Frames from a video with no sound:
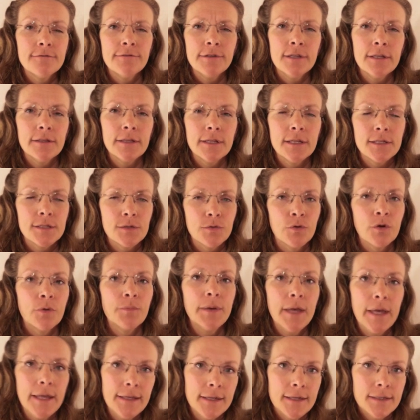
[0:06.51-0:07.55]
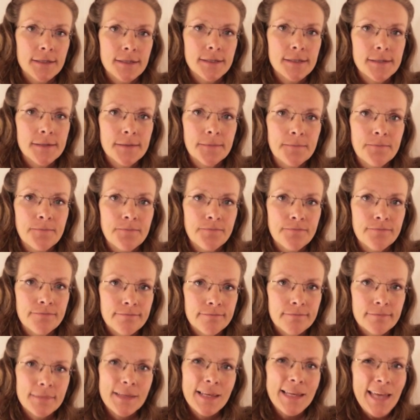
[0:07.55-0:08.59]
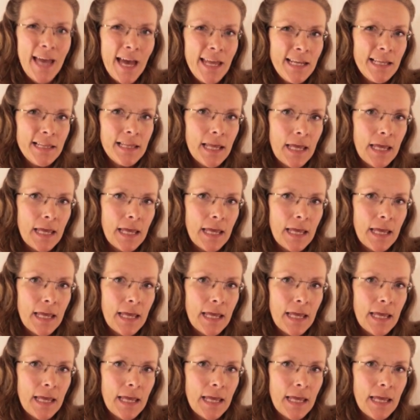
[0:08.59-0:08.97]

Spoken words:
feelings, or opinions. Kind of